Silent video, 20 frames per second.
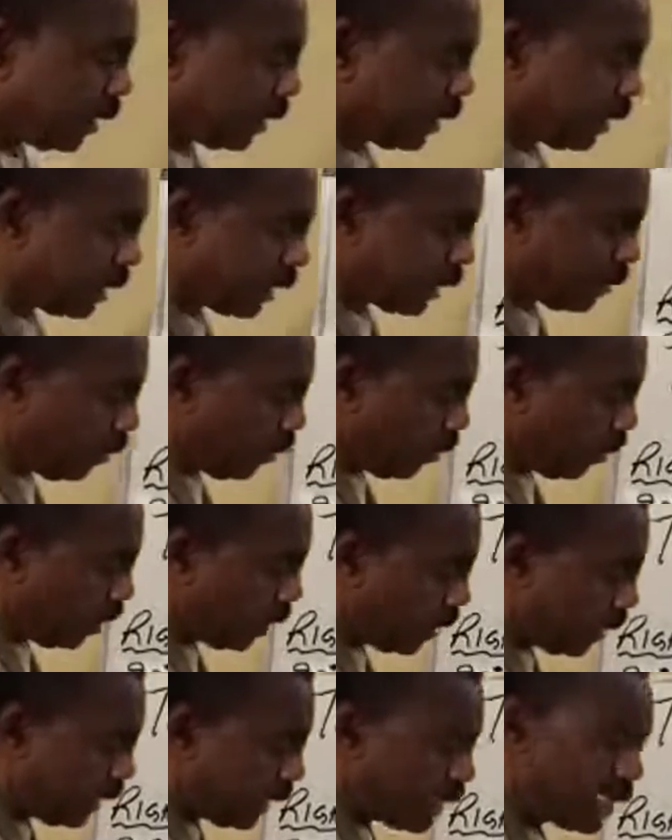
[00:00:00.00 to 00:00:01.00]
the
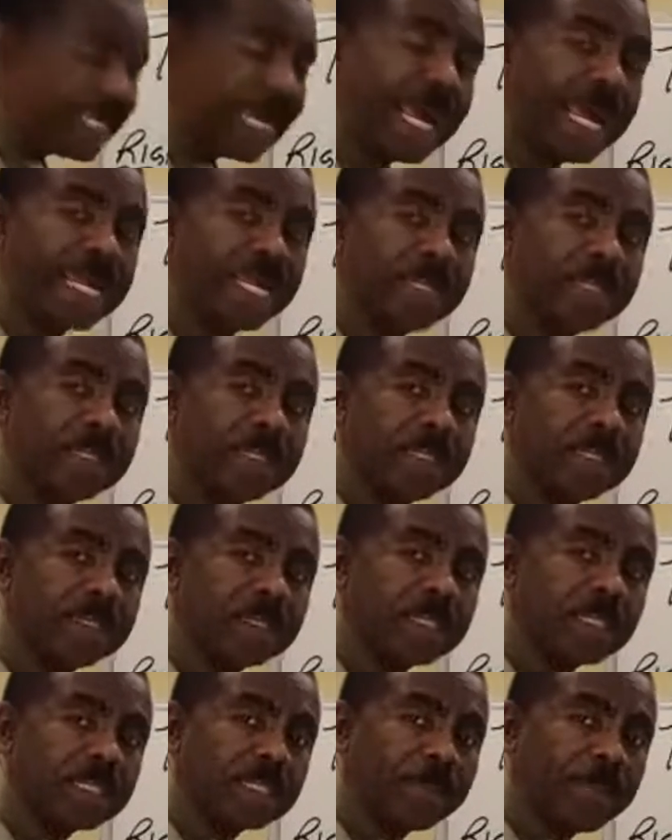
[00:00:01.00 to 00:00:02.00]
smaller the side
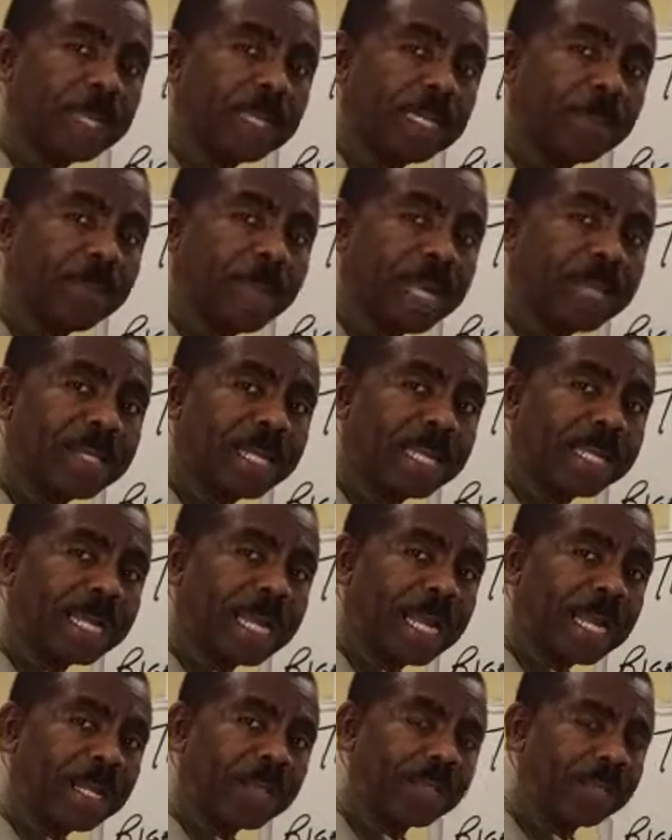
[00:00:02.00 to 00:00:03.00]
suspended by that
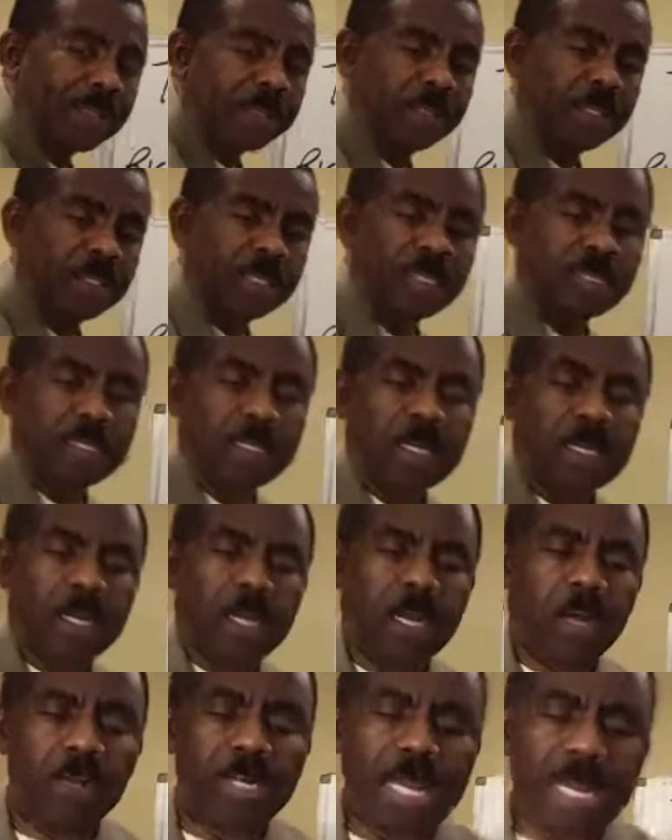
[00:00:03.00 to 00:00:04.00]
angle.
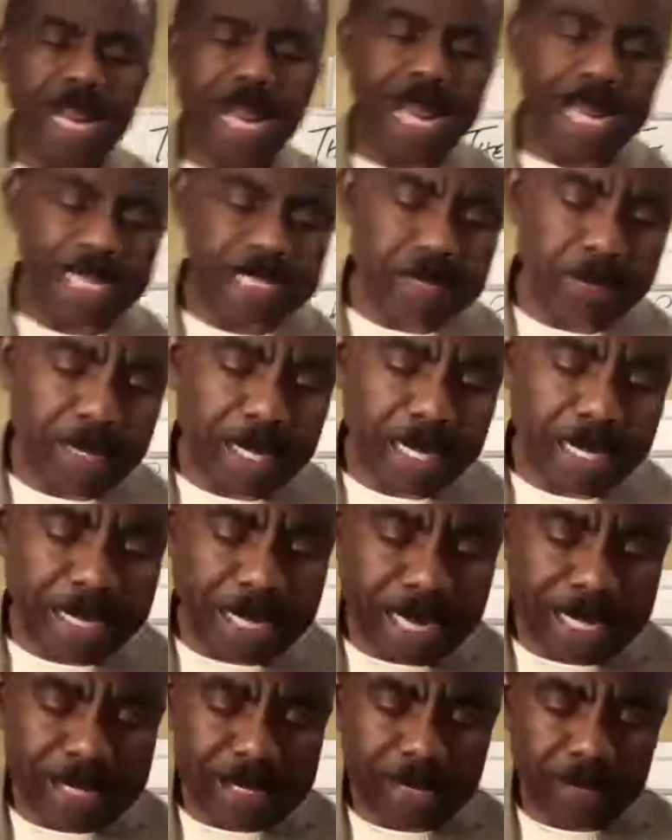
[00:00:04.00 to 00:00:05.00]
How can I explain
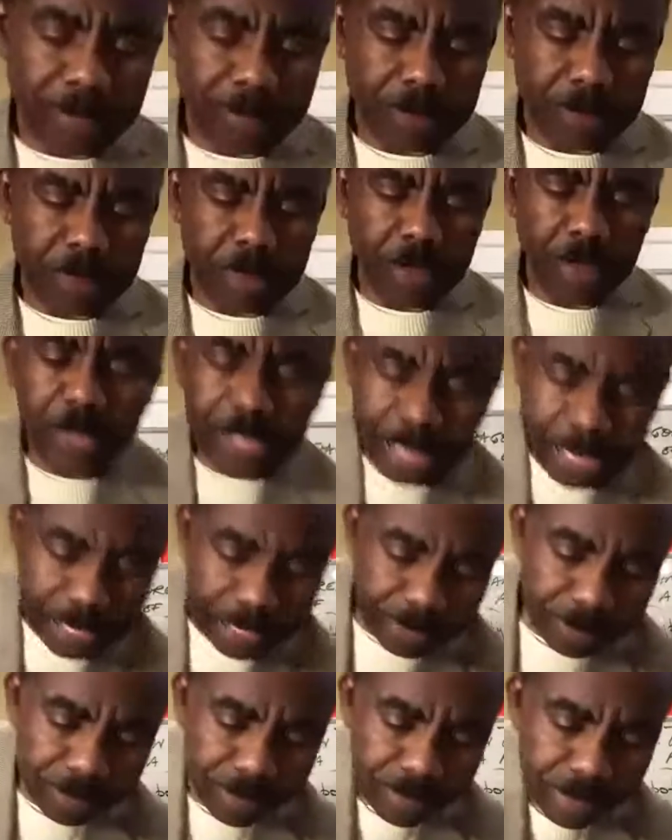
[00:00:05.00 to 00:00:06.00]
that?
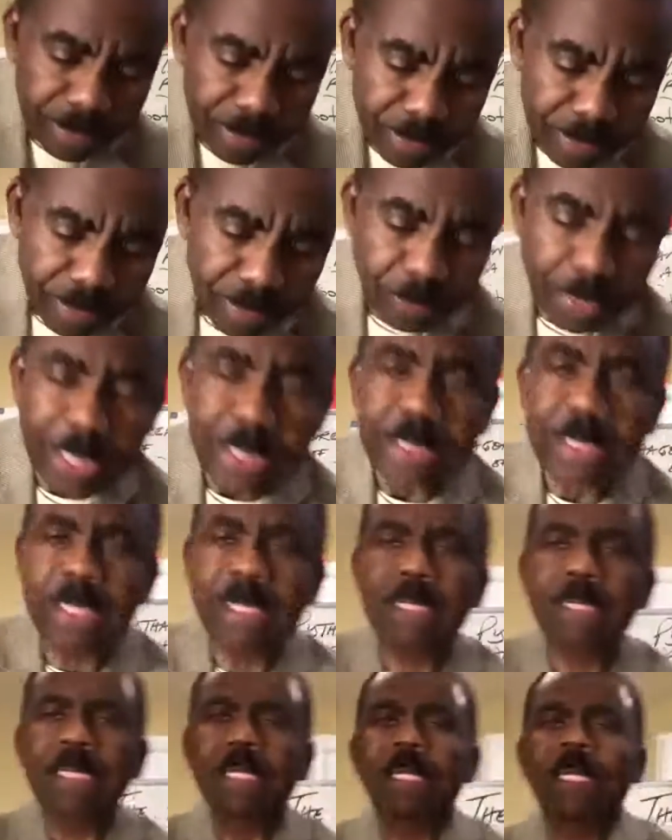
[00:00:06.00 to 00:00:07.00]
Okay, watch
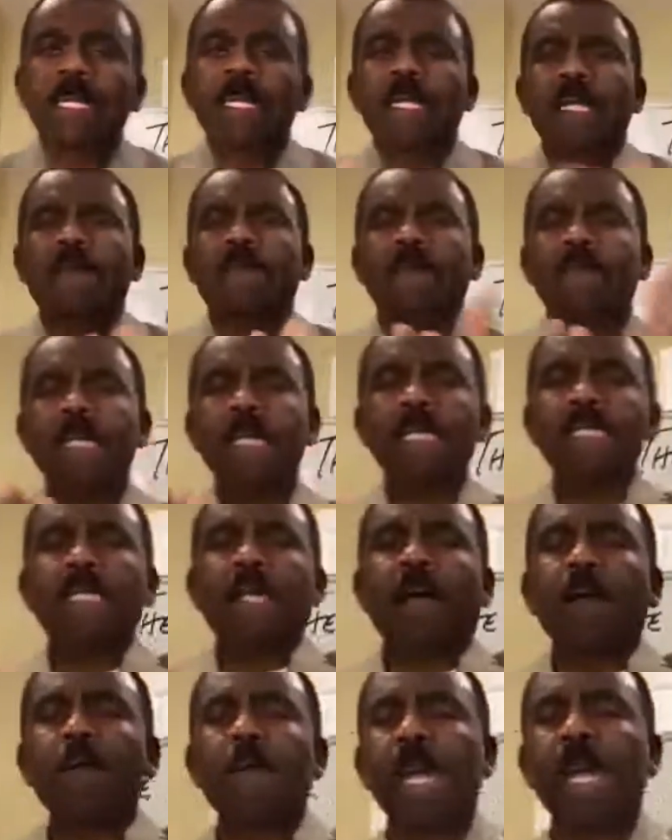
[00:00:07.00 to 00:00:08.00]
this. If these
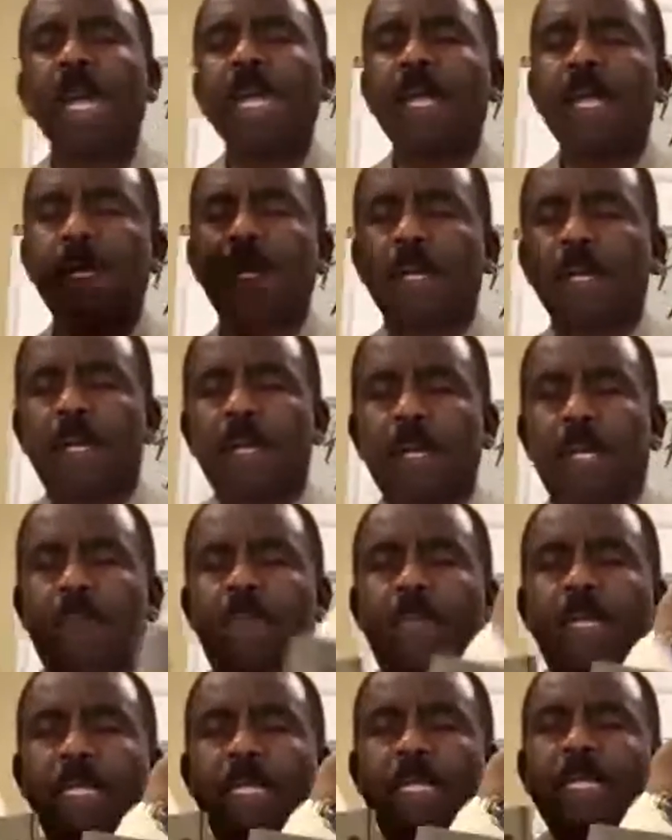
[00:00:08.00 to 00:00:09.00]
are
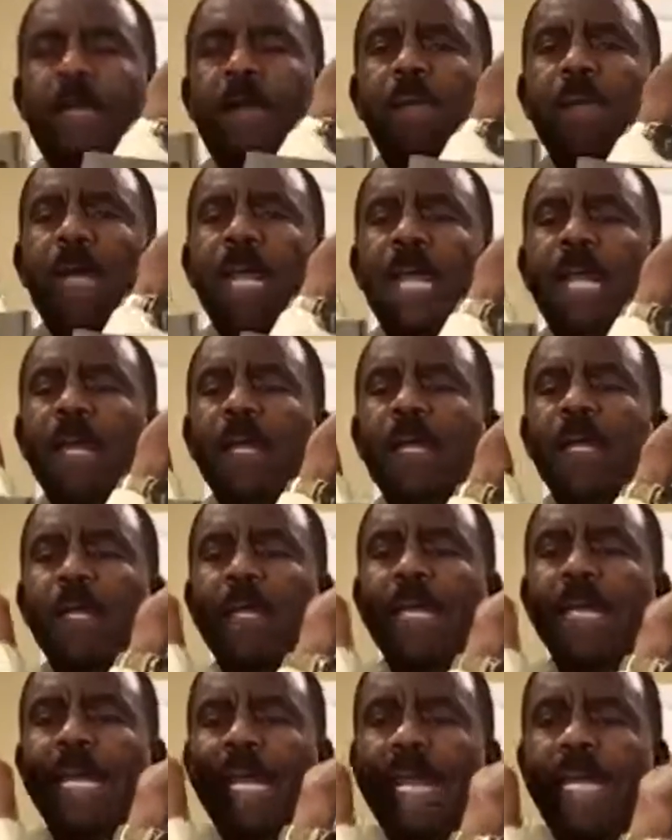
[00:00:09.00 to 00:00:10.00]
my
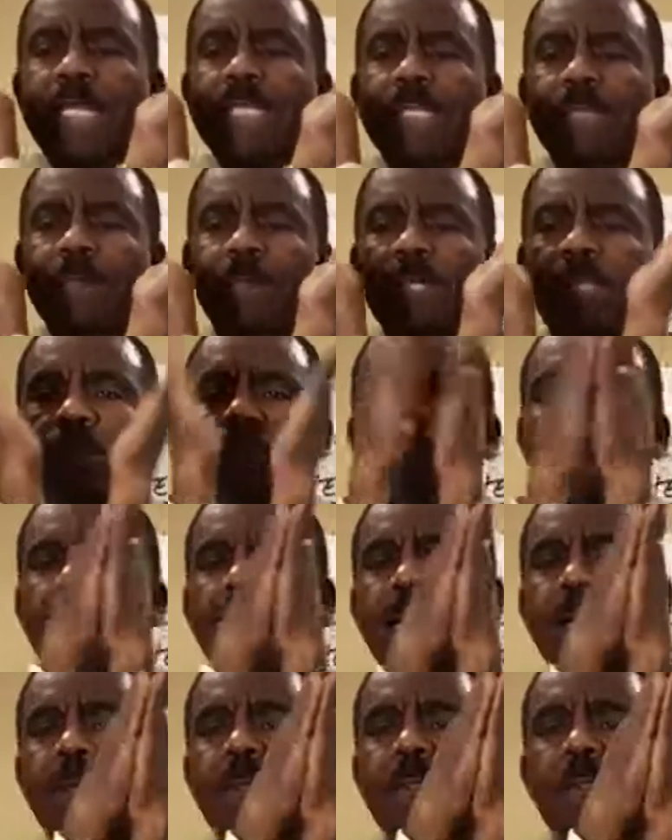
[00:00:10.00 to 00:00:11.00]
legs for the
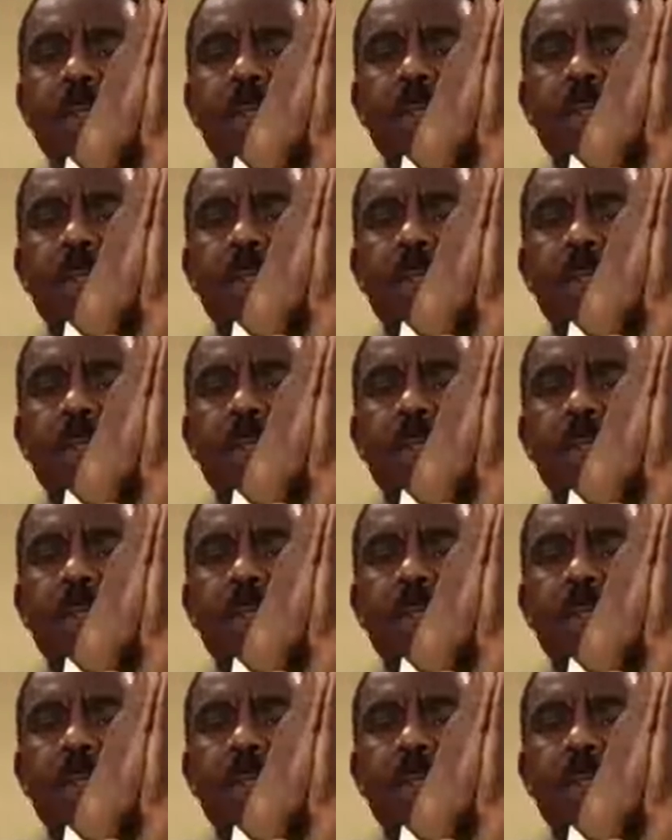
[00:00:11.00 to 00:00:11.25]
triangle,